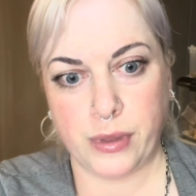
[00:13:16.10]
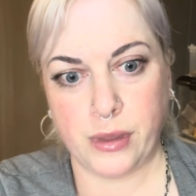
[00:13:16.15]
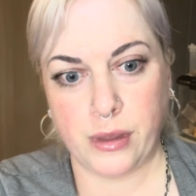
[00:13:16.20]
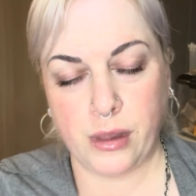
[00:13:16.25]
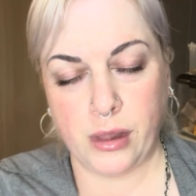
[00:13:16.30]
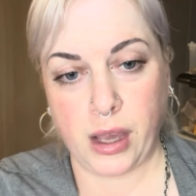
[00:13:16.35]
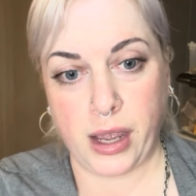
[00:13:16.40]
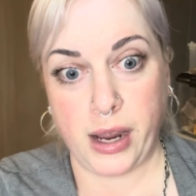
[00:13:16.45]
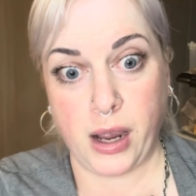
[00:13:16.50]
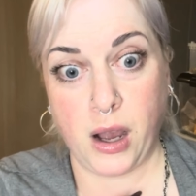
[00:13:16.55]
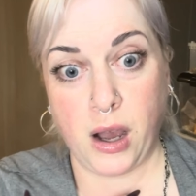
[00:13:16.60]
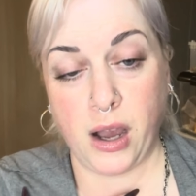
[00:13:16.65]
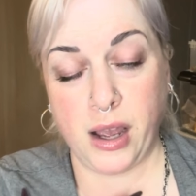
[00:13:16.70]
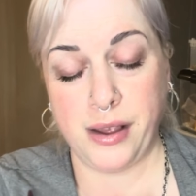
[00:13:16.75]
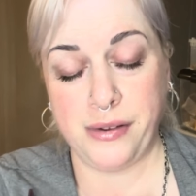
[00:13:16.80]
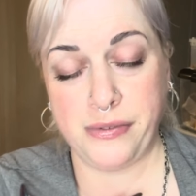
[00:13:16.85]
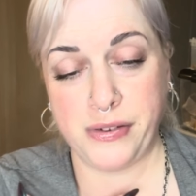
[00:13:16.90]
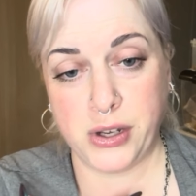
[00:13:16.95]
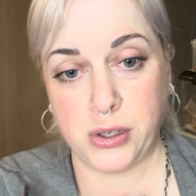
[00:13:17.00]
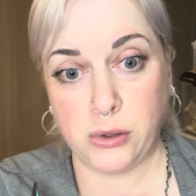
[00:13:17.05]
like, I
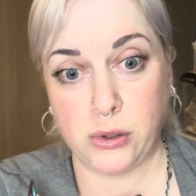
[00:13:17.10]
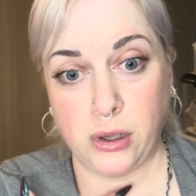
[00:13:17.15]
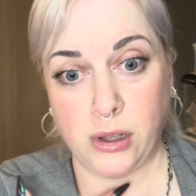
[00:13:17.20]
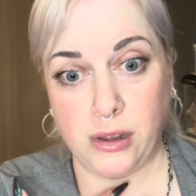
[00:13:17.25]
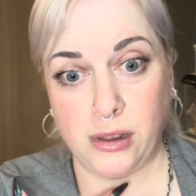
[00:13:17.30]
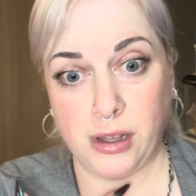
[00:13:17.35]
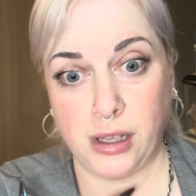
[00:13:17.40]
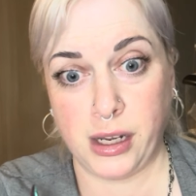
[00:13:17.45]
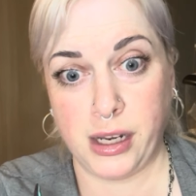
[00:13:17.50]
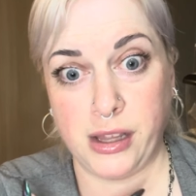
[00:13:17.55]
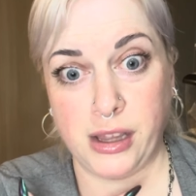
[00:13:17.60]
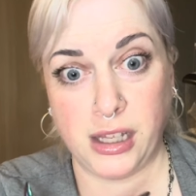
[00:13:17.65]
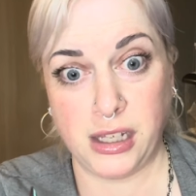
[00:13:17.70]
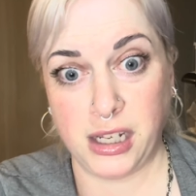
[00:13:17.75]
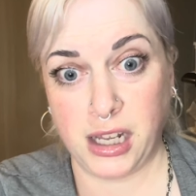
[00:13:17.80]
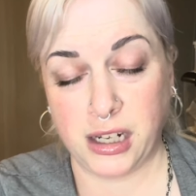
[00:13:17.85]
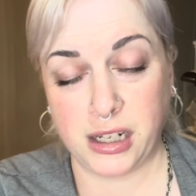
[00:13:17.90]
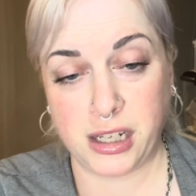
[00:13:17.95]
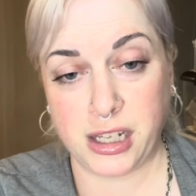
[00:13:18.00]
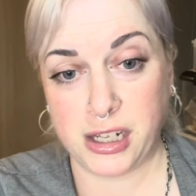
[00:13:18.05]
feel like the
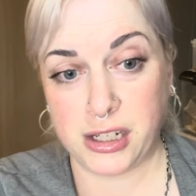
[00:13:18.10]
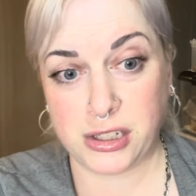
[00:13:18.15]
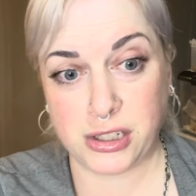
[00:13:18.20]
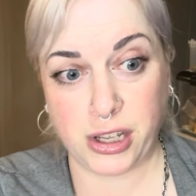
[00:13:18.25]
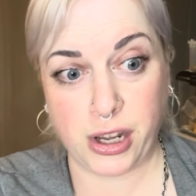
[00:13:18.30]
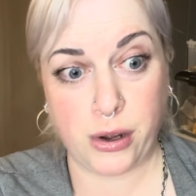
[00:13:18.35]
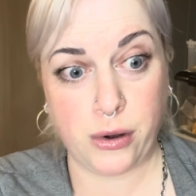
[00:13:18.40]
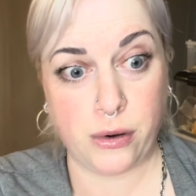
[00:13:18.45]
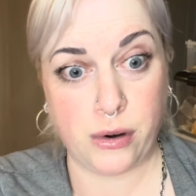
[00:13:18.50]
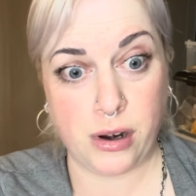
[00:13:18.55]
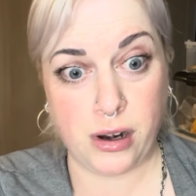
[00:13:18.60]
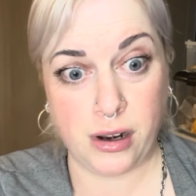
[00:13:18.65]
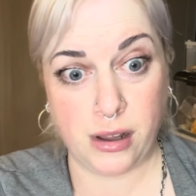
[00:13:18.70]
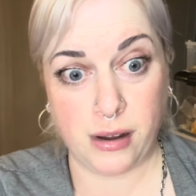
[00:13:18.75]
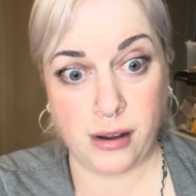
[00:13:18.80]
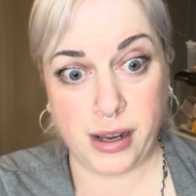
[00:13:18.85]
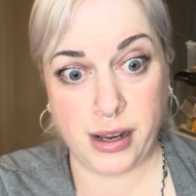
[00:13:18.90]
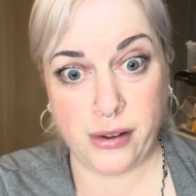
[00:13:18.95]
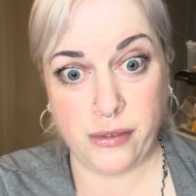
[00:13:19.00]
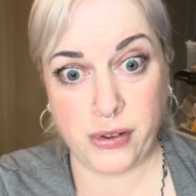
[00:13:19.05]
luckiest girl
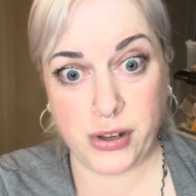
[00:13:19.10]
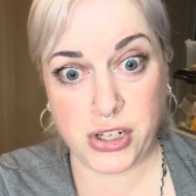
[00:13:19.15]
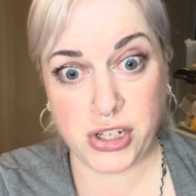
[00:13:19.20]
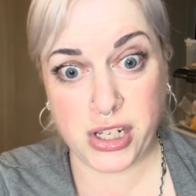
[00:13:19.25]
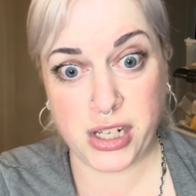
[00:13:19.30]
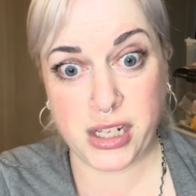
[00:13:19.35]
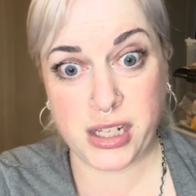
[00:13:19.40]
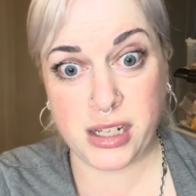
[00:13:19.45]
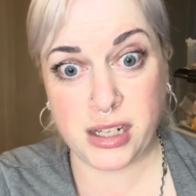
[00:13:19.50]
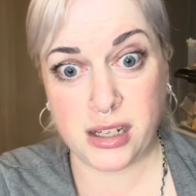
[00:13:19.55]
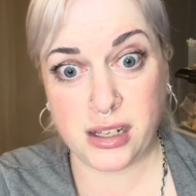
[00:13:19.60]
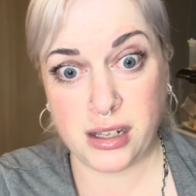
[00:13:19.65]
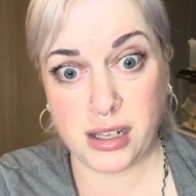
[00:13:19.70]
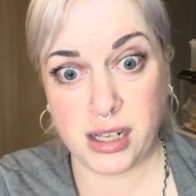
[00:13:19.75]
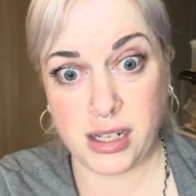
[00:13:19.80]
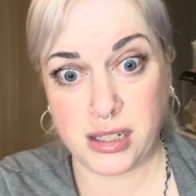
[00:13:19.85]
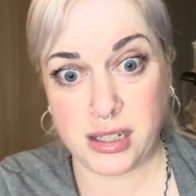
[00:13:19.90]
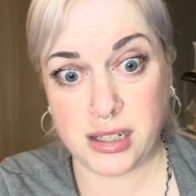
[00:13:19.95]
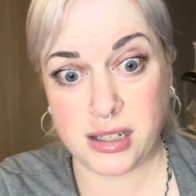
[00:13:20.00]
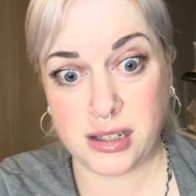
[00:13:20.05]
alive. She
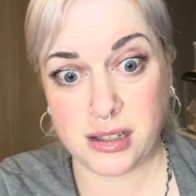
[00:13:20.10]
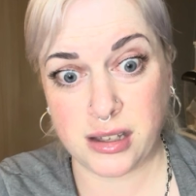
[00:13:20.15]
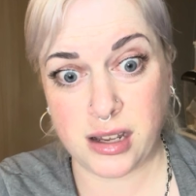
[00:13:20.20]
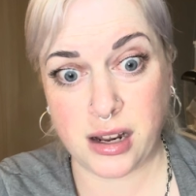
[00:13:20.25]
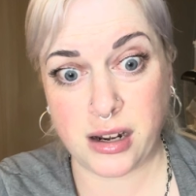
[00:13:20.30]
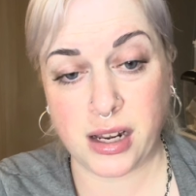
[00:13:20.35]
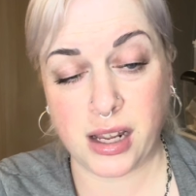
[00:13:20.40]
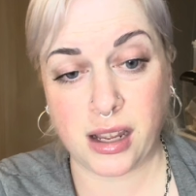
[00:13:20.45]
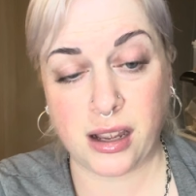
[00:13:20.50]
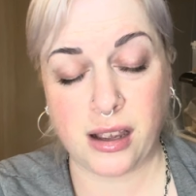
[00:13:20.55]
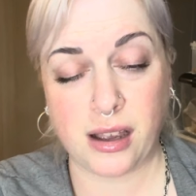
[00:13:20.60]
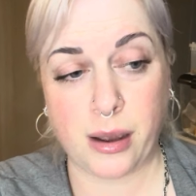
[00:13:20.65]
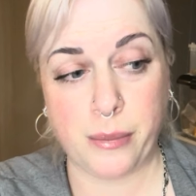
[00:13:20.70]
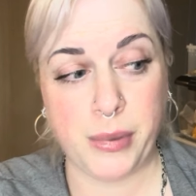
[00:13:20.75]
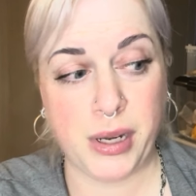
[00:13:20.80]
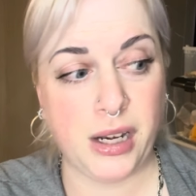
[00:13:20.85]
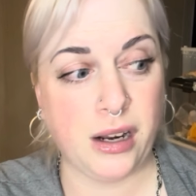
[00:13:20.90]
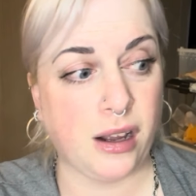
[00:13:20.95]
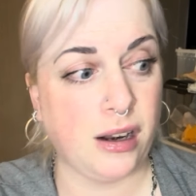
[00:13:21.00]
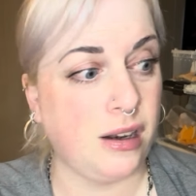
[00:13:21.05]
is stunning. I
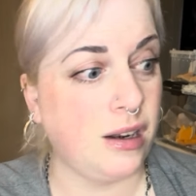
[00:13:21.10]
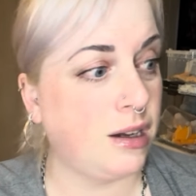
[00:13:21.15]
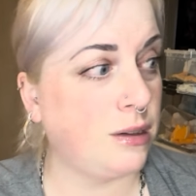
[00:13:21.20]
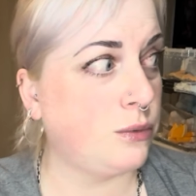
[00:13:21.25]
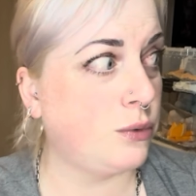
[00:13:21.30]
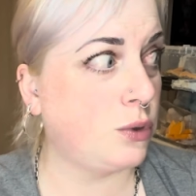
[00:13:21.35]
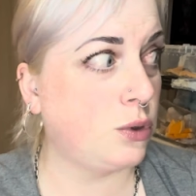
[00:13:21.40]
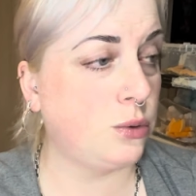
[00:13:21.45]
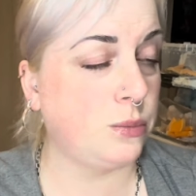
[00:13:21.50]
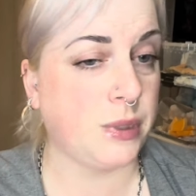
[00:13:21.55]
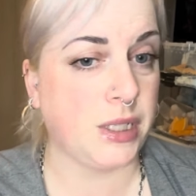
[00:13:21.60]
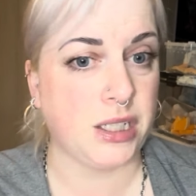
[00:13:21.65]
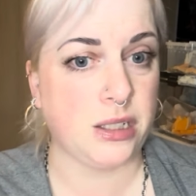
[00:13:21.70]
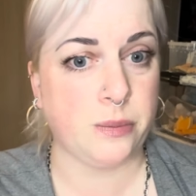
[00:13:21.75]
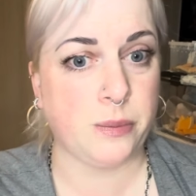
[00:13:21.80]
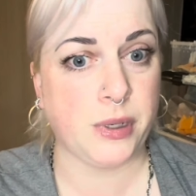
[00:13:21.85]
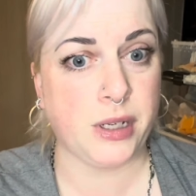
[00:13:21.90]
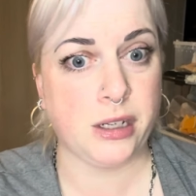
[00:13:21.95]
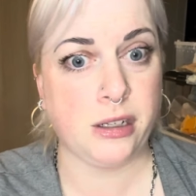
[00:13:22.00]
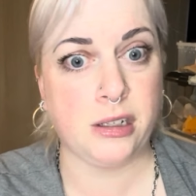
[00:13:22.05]
mean, I love all my
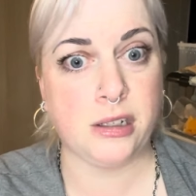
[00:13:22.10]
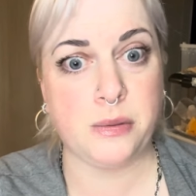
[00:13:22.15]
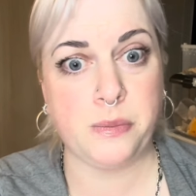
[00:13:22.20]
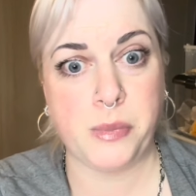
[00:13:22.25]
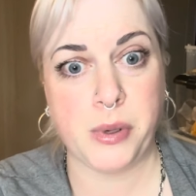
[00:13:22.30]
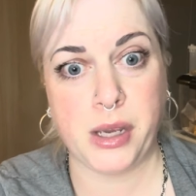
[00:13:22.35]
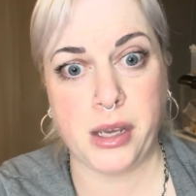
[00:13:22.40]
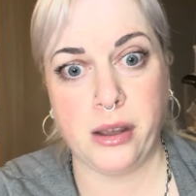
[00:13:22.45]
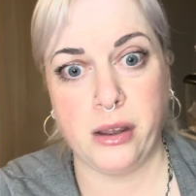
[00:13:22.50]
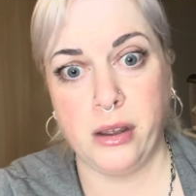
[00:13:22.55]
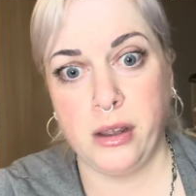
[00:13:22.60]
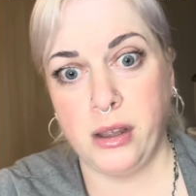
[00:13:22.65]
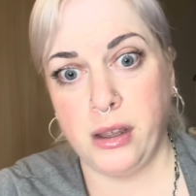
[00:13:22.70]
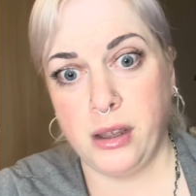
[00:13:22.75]
spiders, but